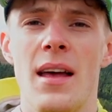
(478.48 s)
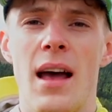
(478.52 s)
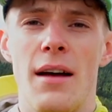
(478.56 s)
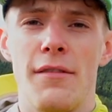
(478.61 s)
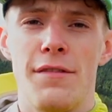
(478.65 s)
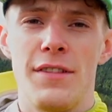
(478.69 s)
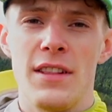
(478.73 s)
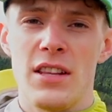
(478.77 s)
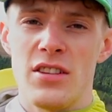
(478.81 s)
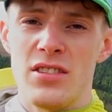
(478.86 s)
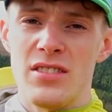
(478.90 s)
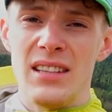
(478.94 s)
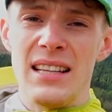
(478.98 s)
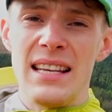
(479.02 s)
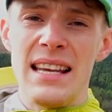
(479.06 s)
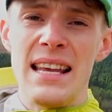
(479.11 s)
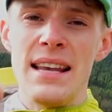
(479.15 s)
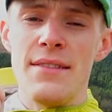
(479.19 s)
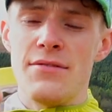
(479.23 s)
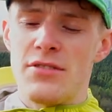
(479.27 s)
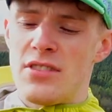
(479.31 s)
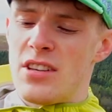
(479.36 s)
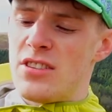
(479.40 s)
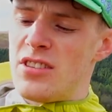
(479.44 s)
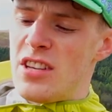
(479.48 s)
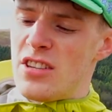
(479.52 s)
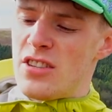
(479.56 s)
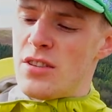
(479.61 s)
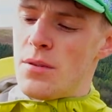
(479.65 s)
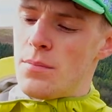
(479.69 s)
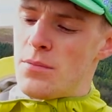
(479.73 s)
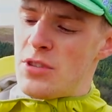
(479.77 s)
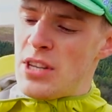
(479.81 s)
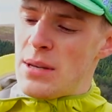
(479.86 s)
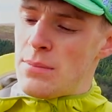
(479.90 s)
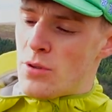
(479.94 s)
And for the sleeves, the
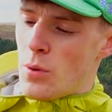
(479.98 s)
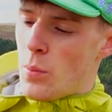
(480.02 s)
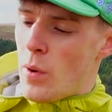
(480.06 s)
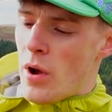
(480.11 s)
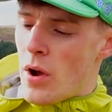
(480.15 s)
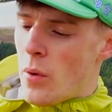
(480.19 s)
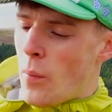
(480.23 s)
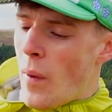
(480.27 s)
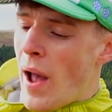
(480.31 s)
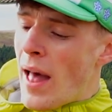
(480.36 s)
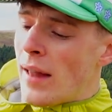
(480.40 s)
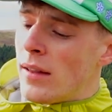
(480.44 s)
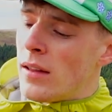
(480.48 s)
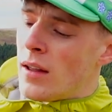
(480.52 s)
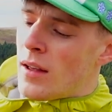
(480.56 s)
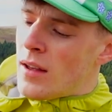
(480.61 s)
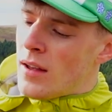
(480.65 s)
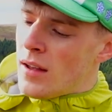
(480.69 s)
system seems to work well.